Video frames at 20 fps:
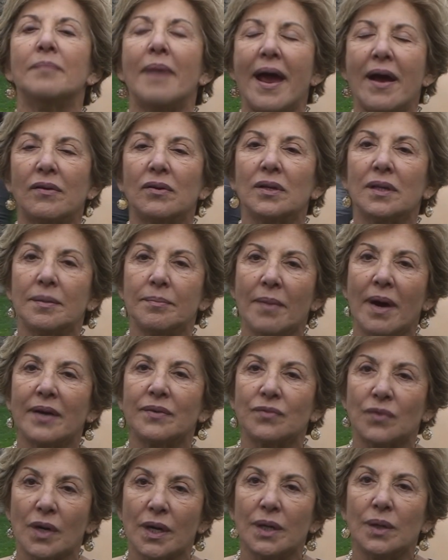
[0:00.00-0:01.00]
Marilyn
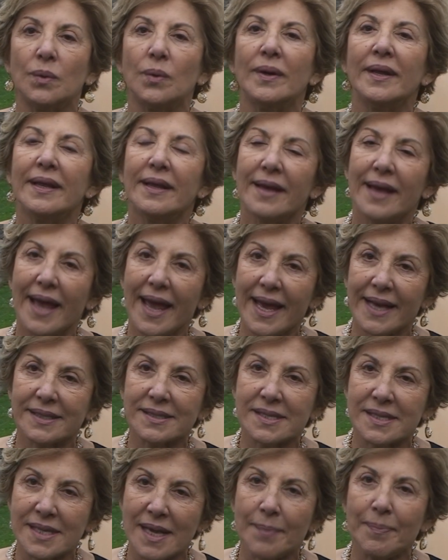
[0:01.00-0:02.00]
Monroe
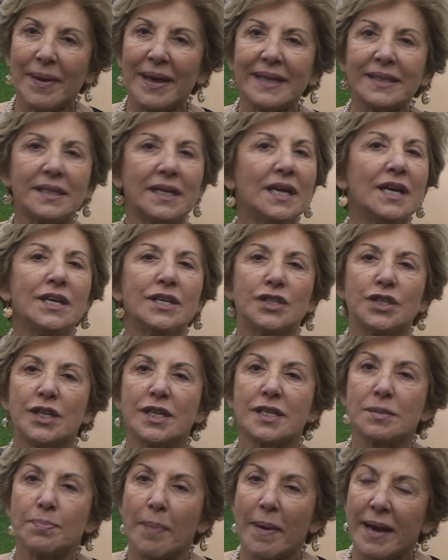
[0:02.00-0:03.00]
exhibit.
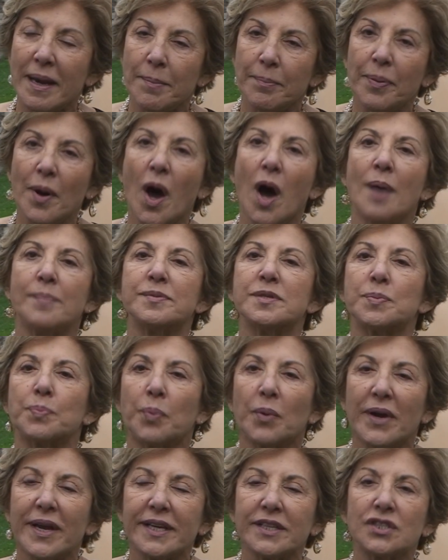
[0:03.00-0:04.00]
She's been in Palm
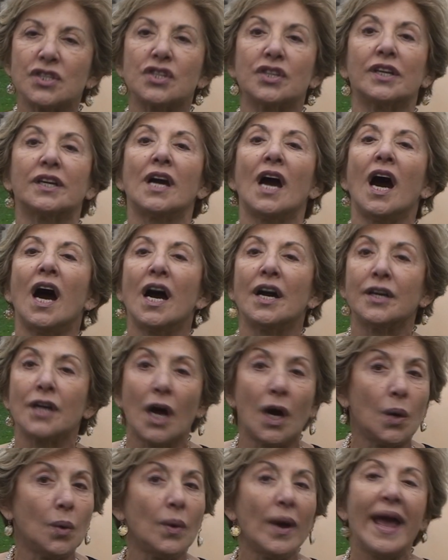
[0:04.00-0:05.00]
Springs,
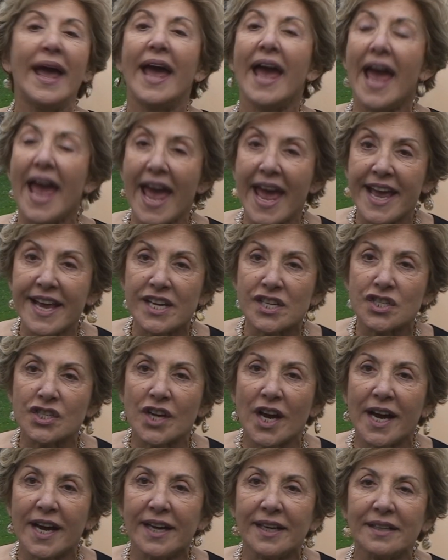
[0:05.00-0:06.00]
Chicago,
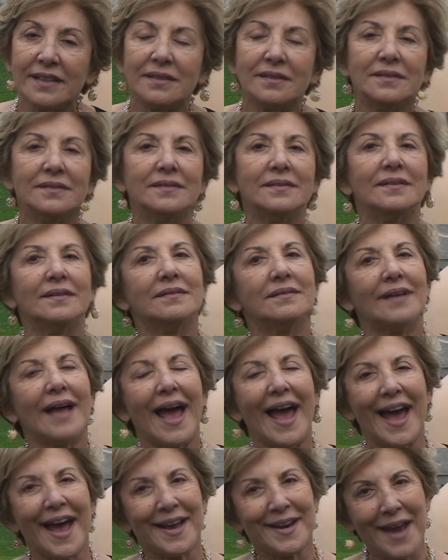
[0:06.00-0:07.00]
Asia,
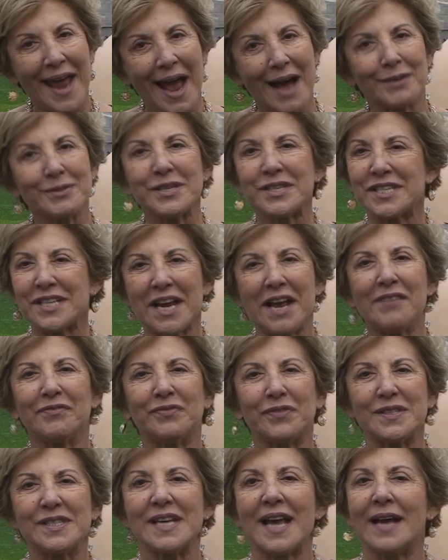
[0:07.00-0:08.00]
and now
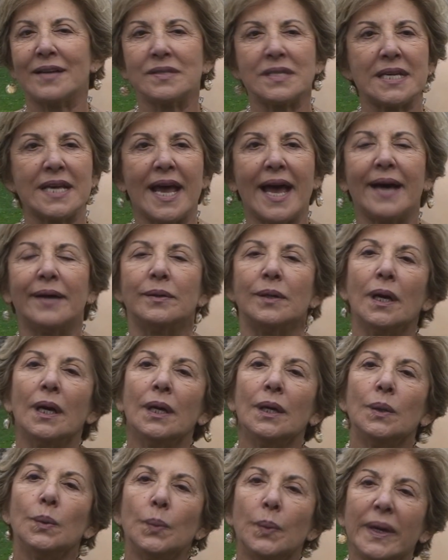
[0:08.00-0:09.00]
Stamford Downtown.
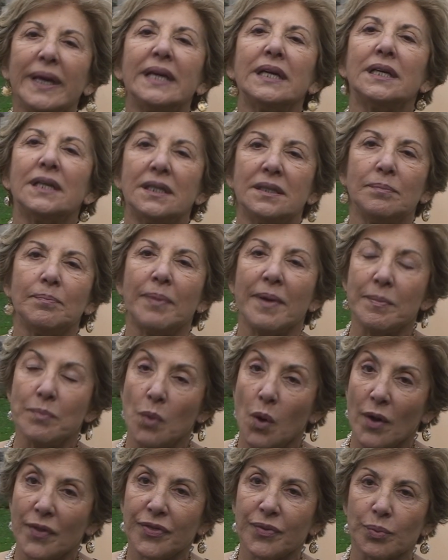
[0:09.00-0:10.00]
We couldn't be
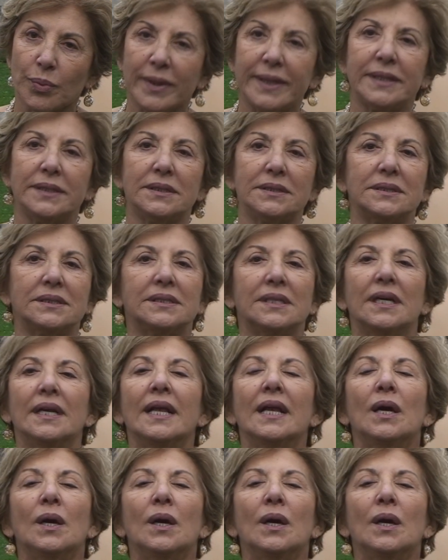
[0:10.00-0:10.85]
more thrilled.